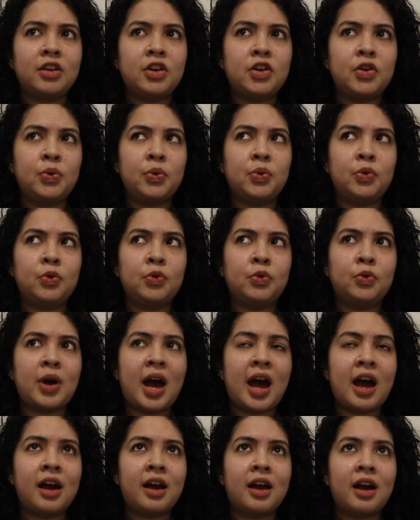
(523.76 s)
you
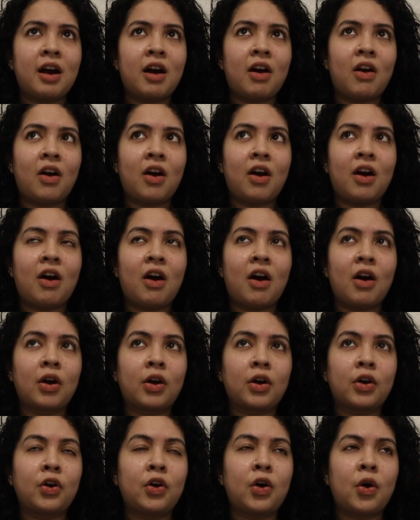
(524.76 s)

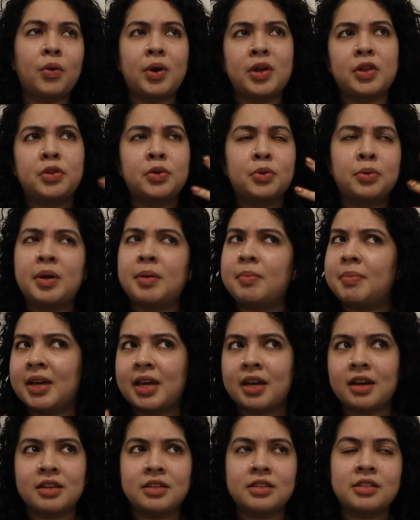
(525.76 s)
are going through it
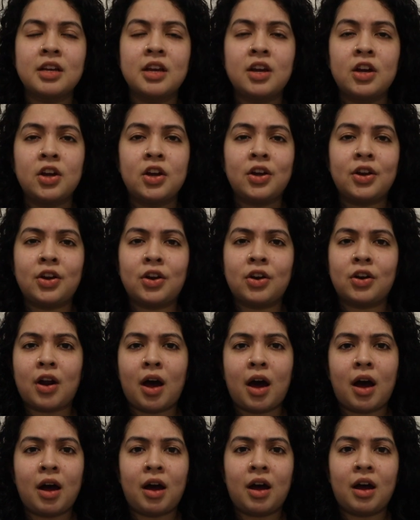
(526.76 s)
because you're
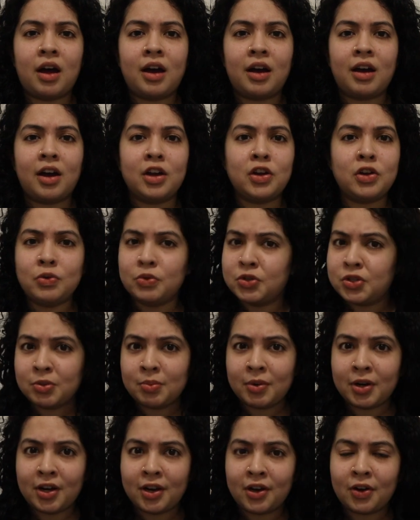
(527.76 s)
not a
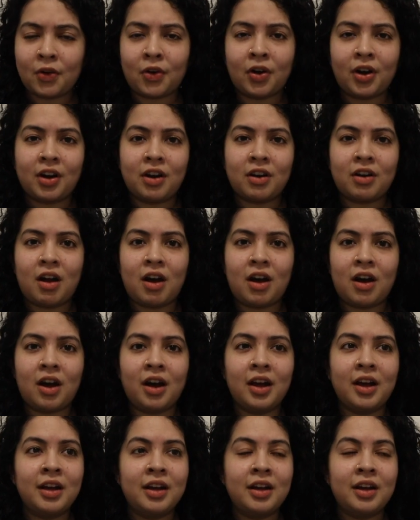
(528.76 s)
YouTuber or you're
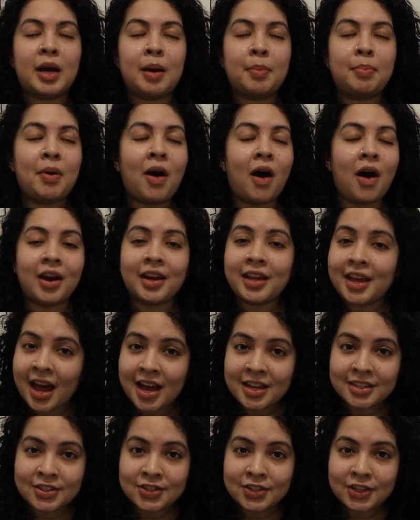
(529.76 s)
not a
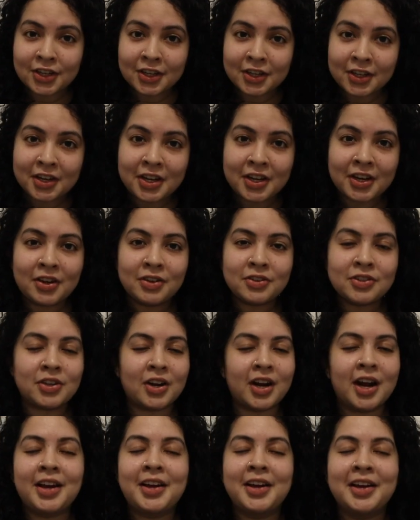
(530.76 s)
podcaster, you know?
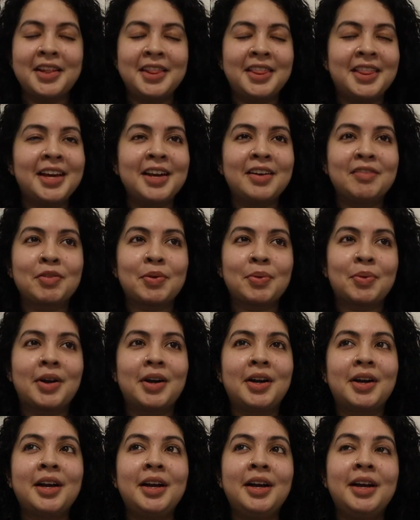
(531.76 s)
Sorry, I couldn't think of the
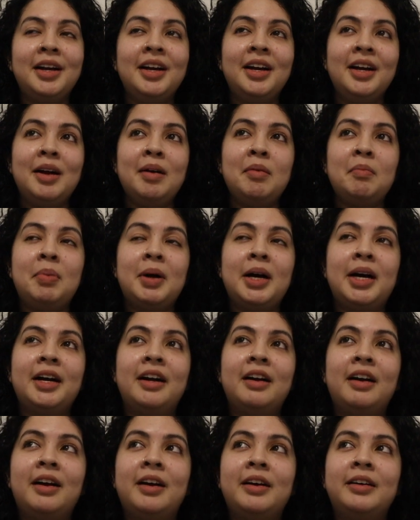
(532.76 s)
word. But